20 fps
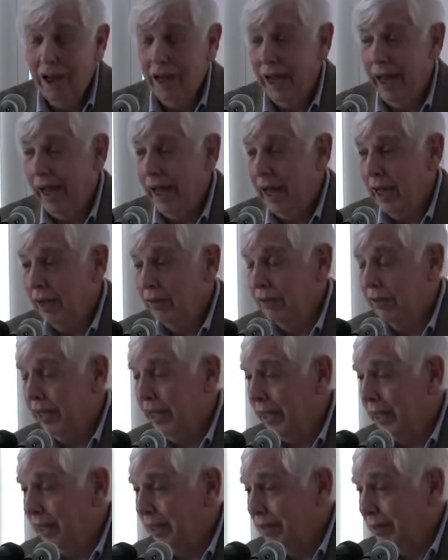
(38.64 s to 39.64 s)
and
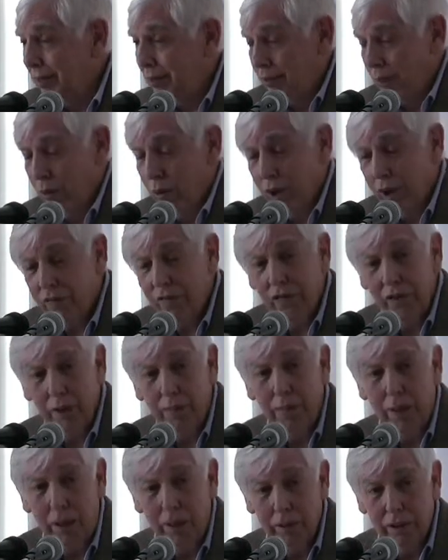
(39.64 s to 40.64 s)
they work for the
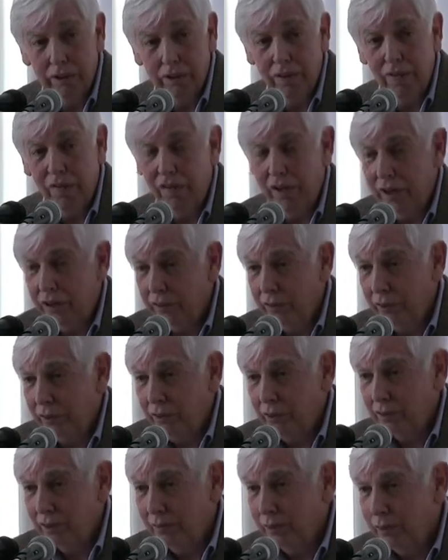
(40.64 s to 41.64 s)
public
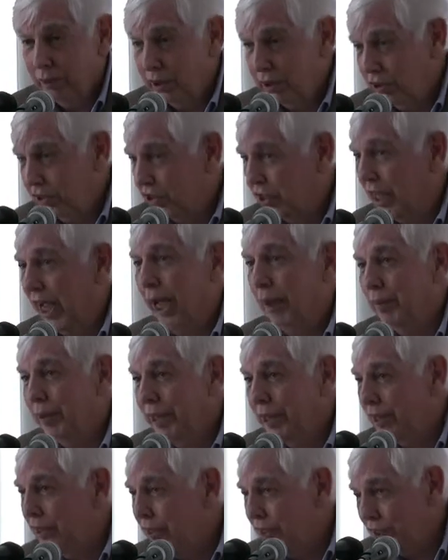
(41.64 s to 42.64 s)
defender in pretty shabby
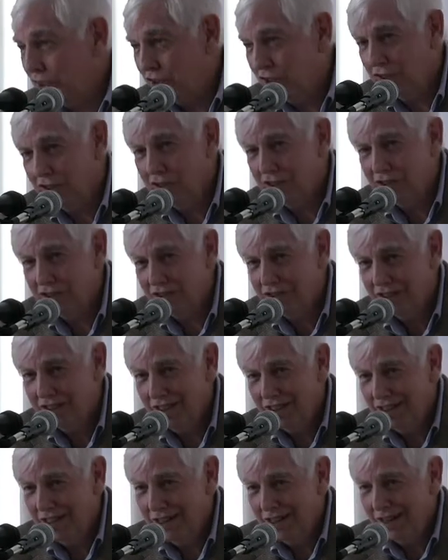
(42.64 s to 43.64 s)
conditions,
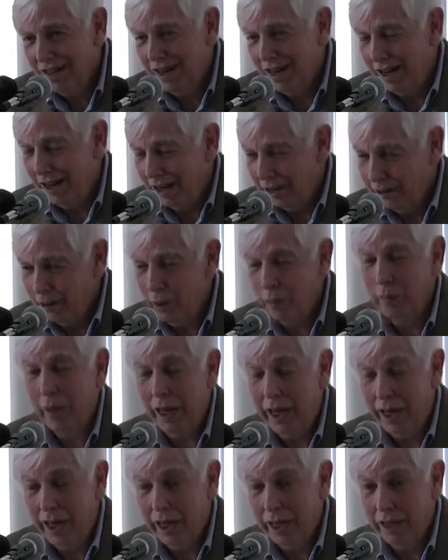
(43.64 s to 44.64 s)

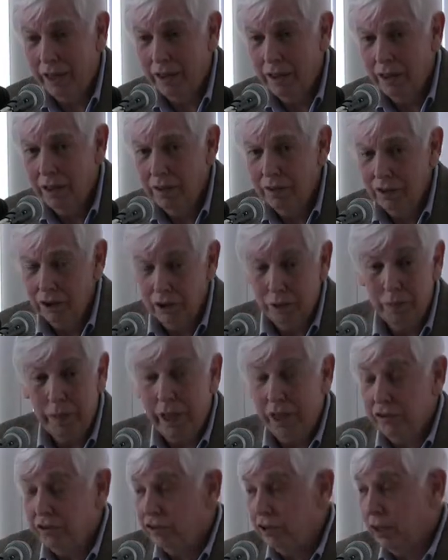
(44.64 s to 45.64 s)
underpaid,
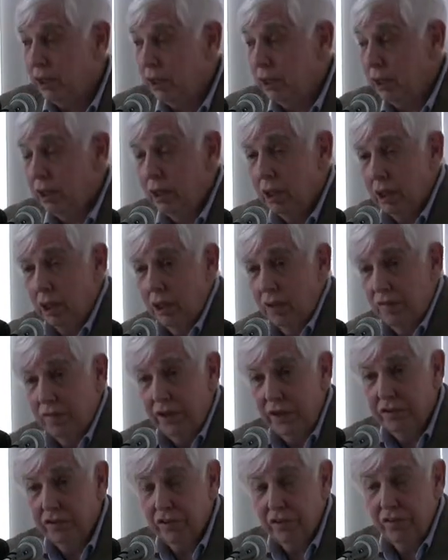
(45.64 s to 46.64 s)
especially
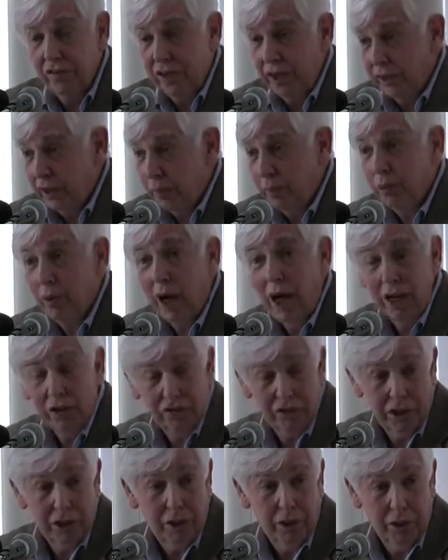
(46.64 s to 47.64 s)
vis-a-vis the
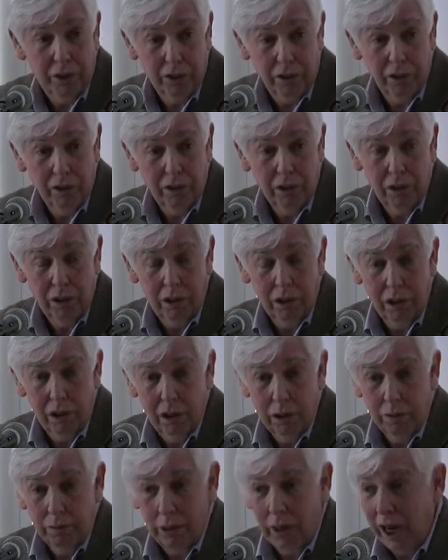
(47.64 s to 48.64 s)
prosecutor.
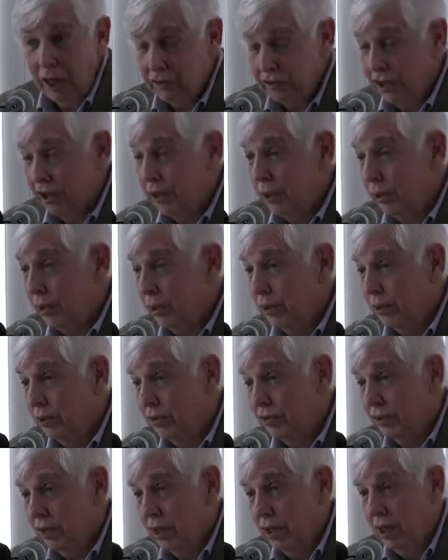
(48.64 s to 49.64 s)

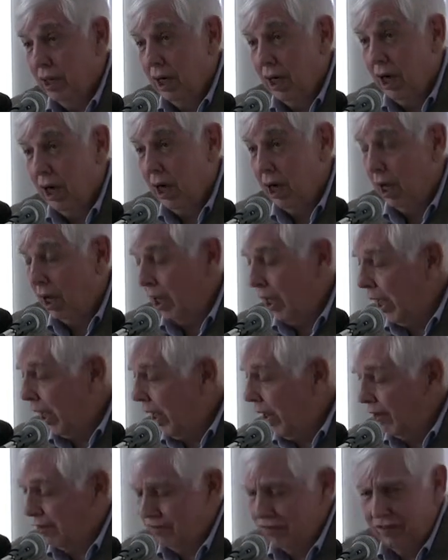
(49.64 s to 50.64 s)
Prosecutors
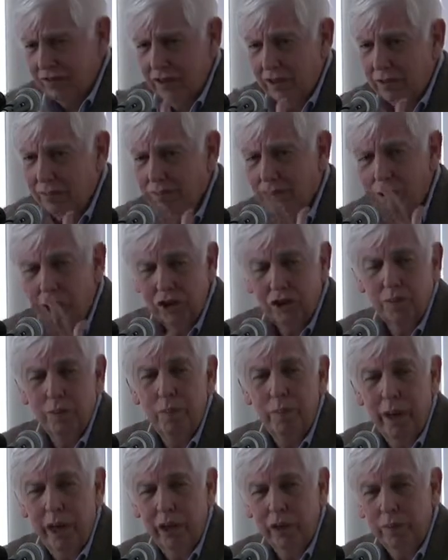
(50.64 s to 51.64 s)
have much
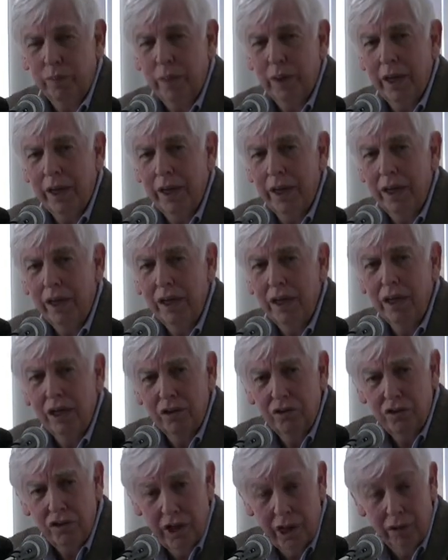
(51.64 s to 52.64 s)
better pay
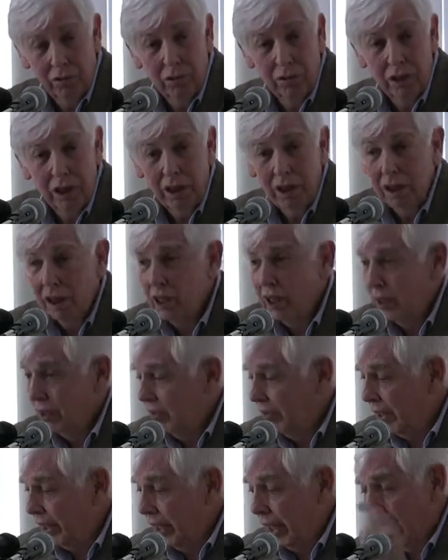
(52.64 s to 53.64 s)
generally.
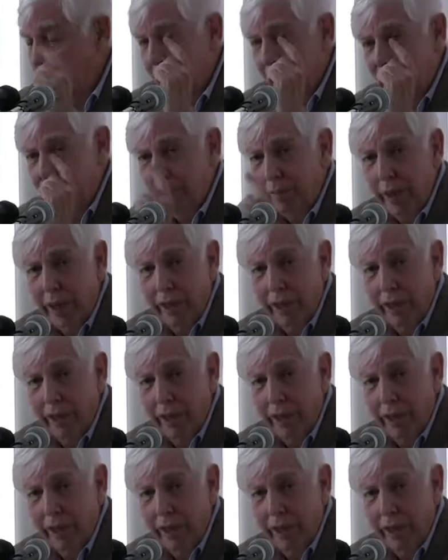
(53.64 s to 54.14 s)
They have